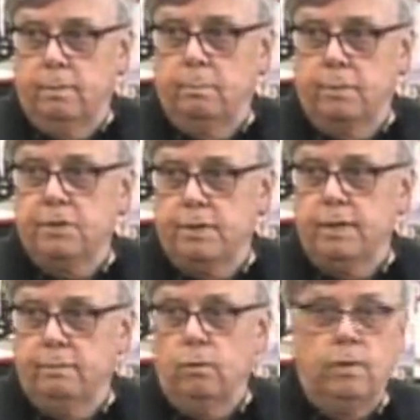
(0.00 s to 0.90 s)

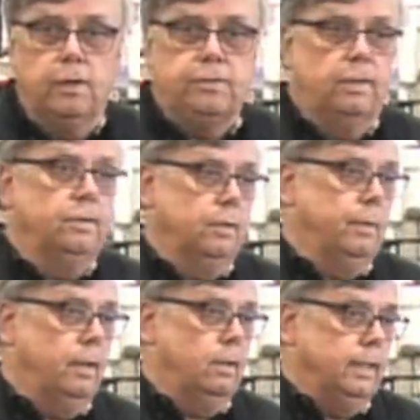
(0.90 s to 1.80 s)
lubricity of oils on their
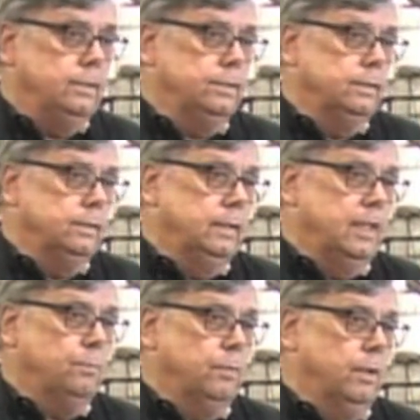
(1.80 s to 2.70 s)
bearings,
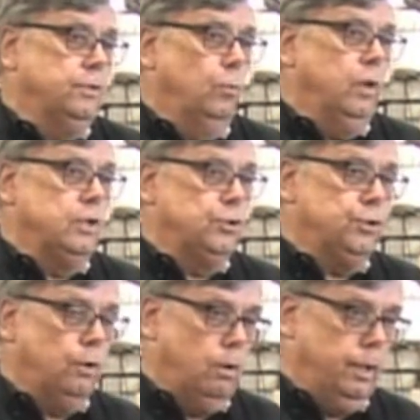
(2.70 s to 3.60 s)
and that's where it's, where it
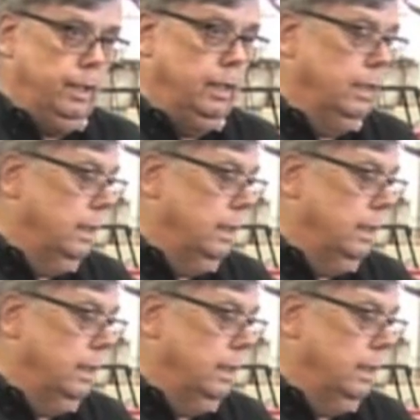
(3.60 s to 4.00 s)
started.